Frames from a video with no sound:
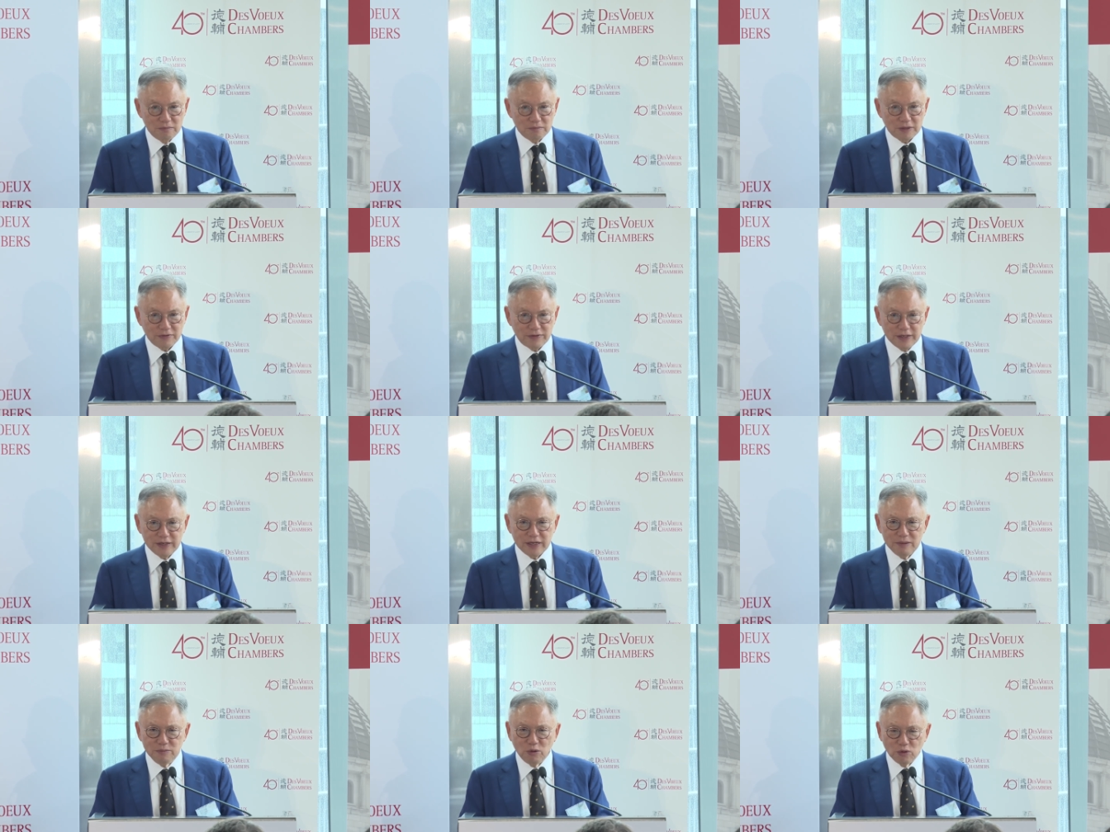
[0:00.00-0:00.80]
But
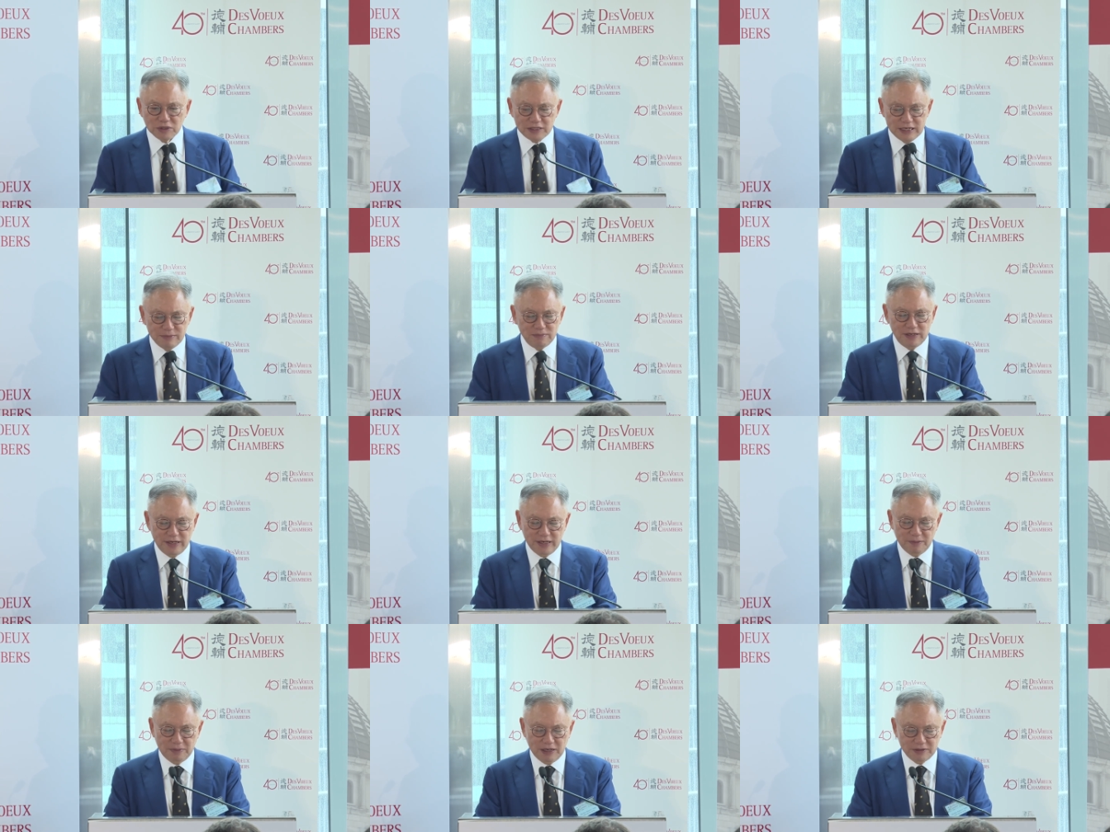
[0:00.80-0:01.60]
thinking more
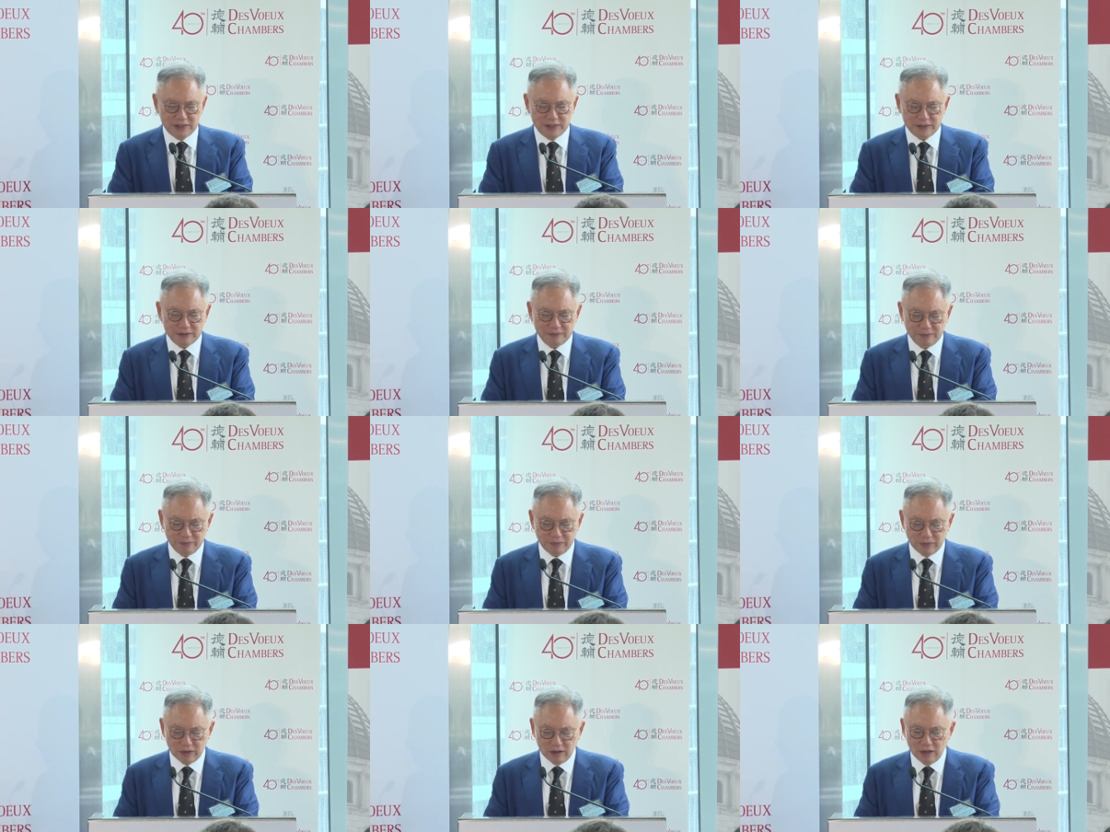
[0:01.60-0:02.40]
deeply about it,
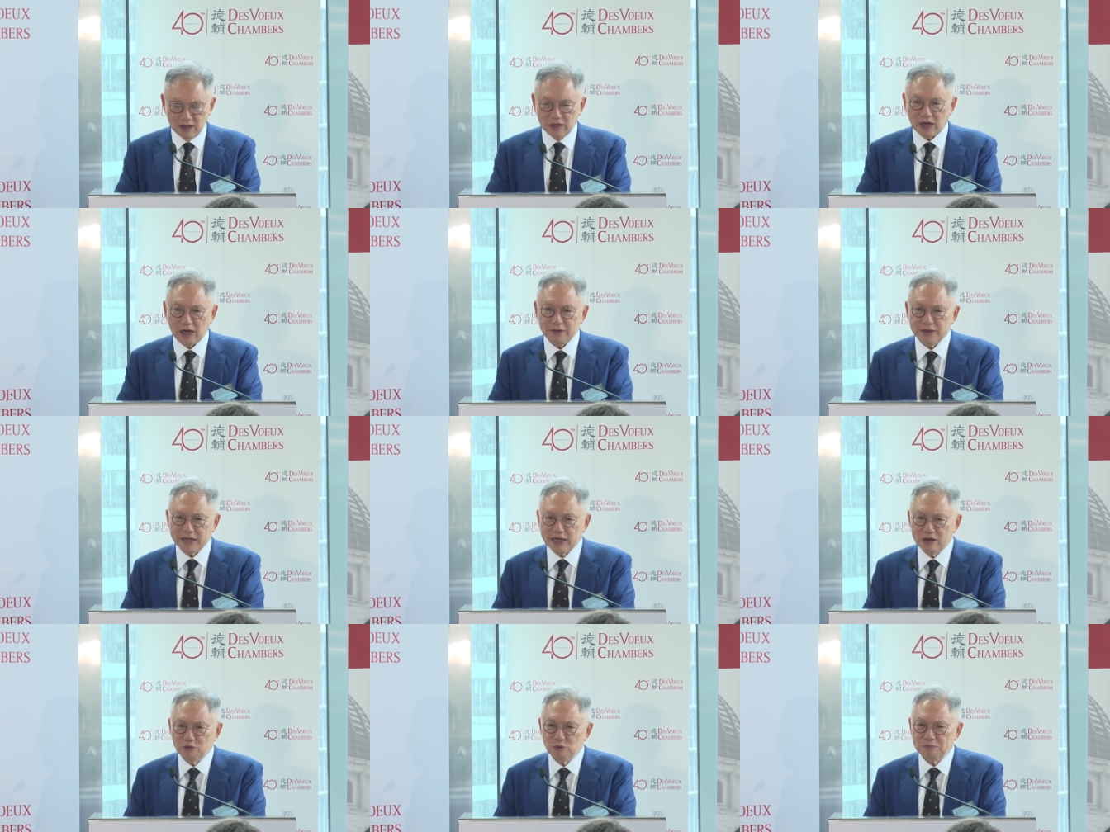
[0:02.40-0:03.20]
I think
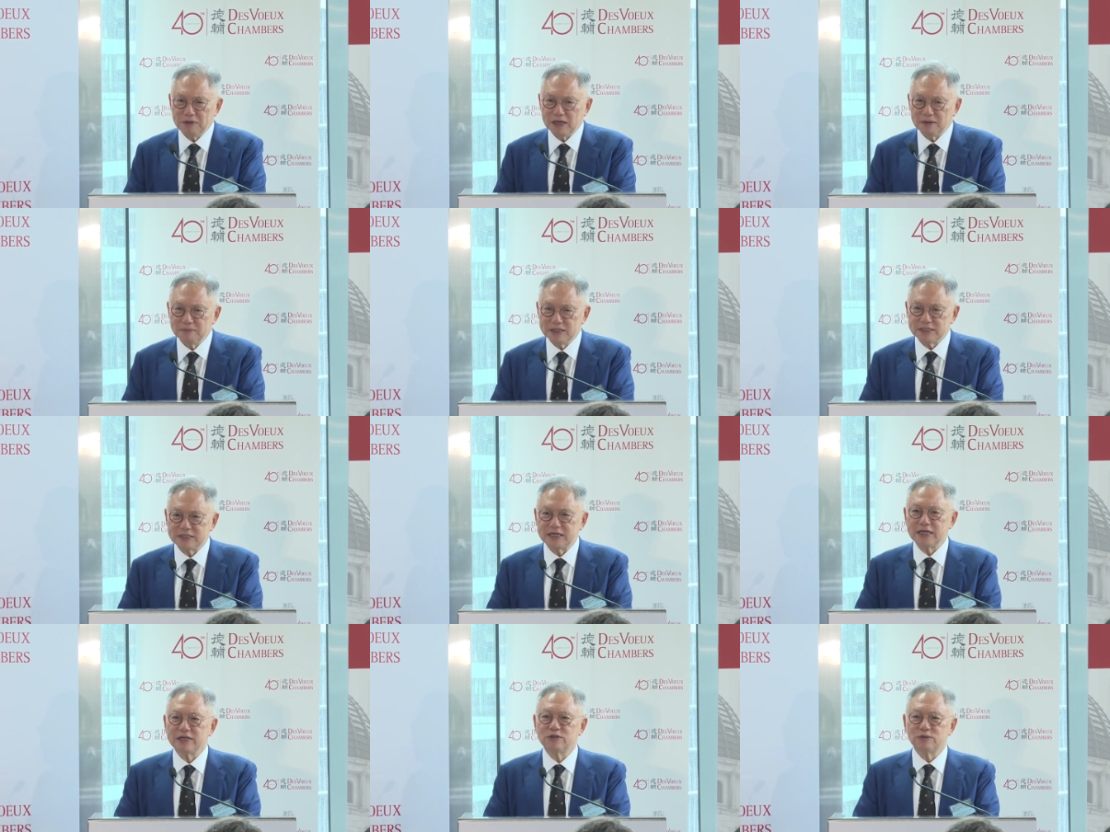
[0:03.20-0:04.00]
it would be a
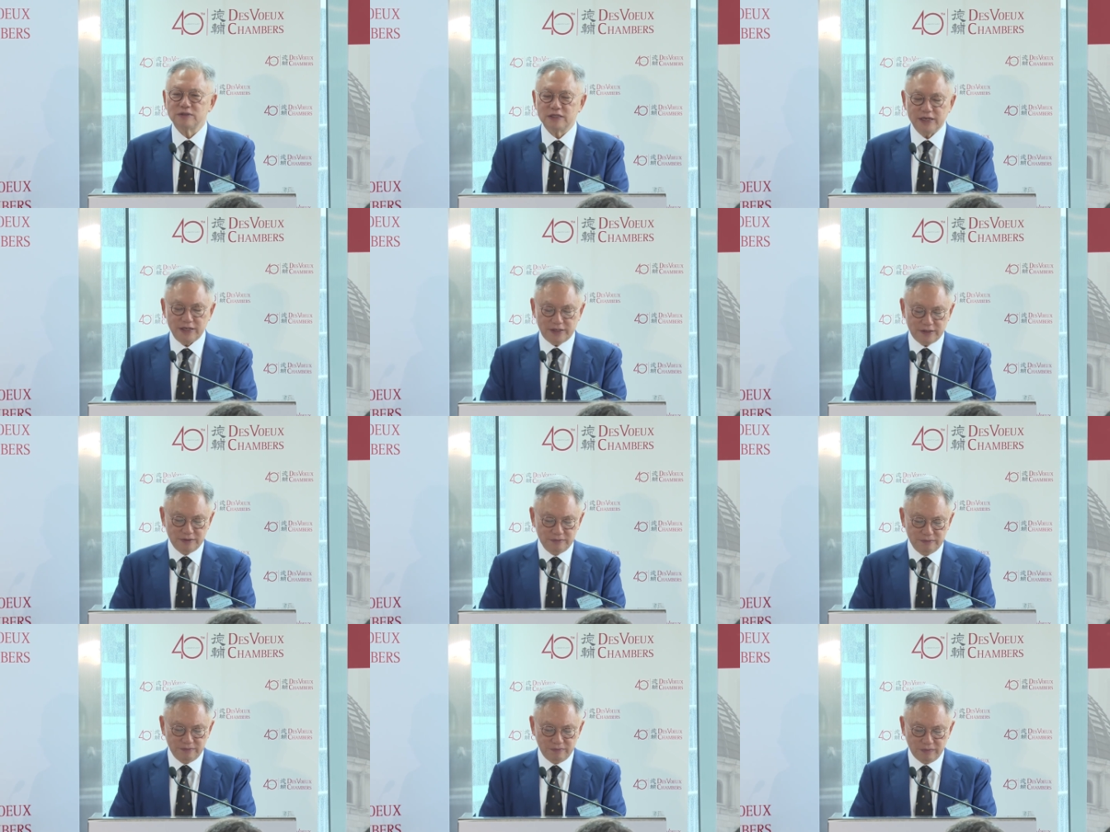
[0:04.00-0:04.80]
mistake to think
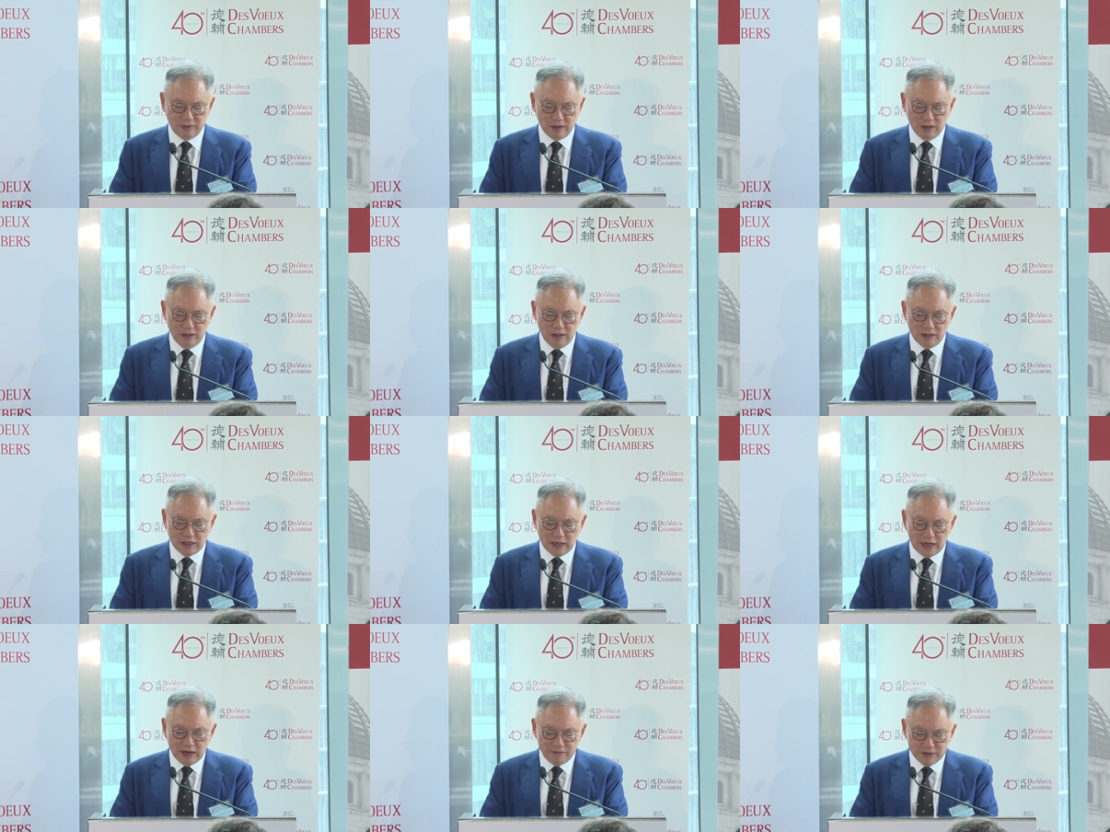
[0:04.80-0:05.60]

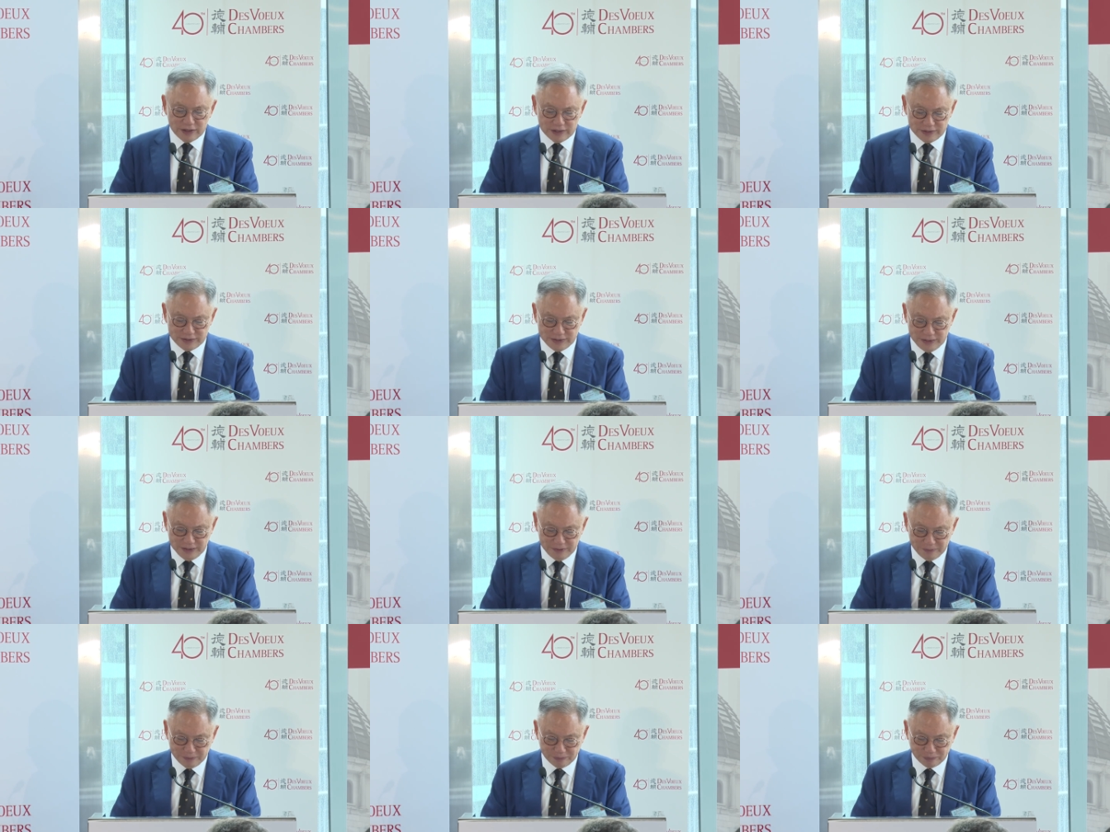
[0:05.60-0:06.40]
that advocacy